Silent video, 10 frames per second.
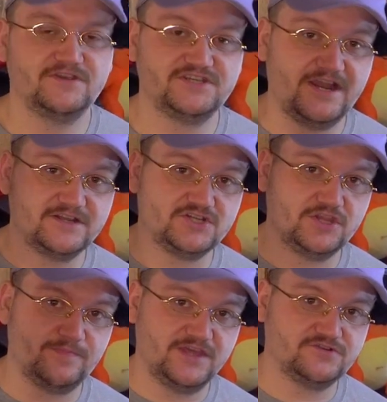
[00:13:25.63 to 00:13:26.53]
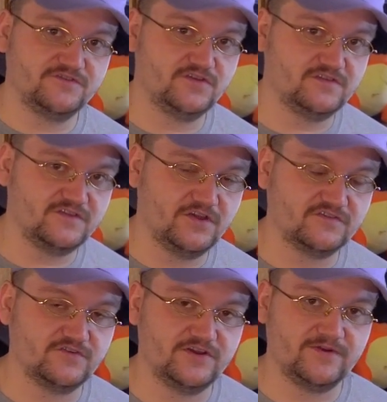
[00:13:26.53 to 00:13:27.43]
shout out to all the patrons you can see on
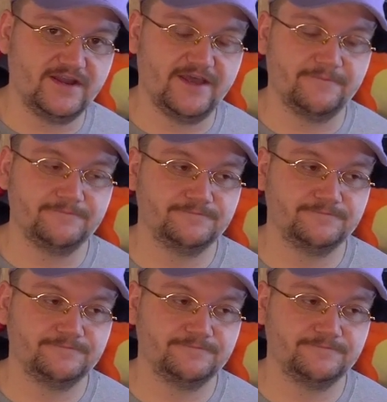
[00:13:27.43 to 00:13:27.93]
screen right now.